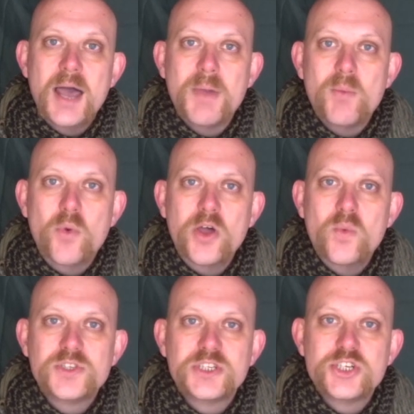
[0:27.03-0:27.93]
And what
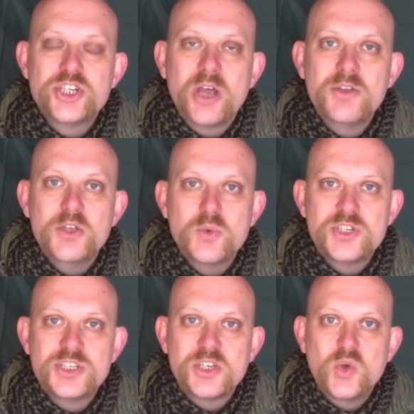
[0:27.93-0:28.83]
I wanted to show you
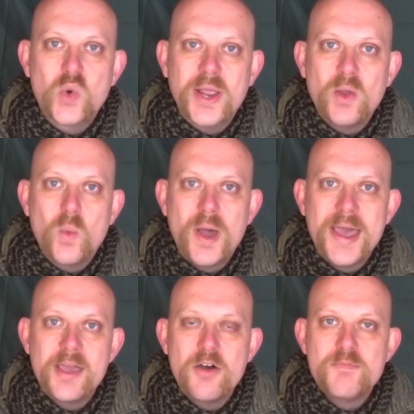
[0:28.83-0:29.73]
was just a quick way